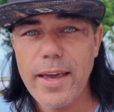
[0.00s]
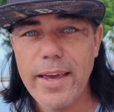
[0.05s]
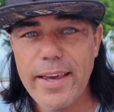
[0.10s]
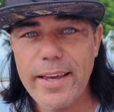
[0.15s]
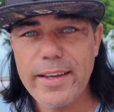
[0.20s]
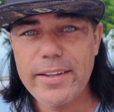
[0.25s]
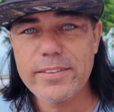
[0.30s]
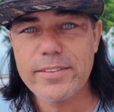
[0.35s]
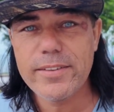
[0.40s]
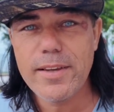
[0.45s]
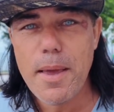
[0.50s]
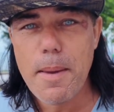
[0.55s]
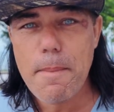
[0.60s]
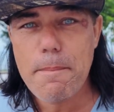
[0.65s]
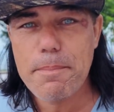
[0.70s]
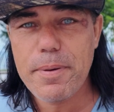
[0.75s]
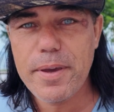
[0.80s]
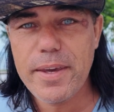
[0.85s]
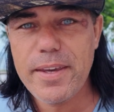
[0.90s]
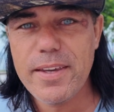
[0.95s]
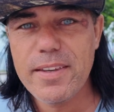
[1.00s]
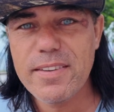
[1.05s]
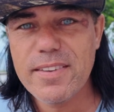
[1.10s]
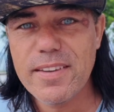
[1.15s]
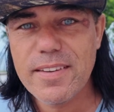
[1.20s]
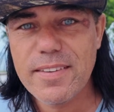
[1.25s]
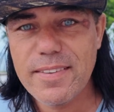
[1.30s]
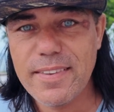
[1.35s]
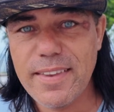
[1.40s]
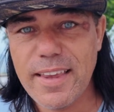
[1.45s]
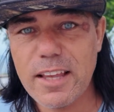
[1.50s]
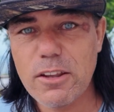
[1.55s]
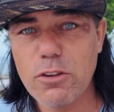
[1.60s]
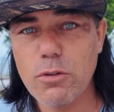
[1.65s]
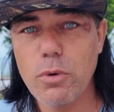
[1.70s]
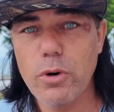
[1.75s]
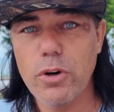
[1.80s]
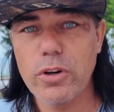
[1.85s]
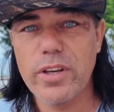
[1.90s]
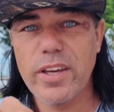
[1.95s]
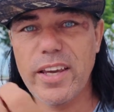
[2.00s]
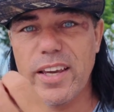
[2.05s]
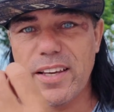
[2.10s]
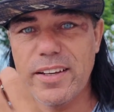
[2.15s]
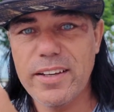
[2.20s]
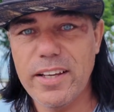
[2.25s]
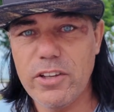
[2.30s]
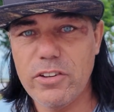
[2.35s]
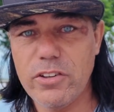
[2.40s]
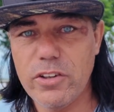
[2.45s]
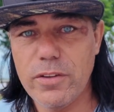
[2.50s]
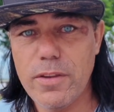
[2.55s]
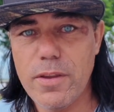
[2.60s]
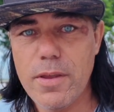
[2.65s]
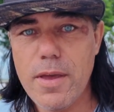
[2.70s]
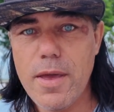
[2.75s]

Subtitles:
is Paid Network Ignition.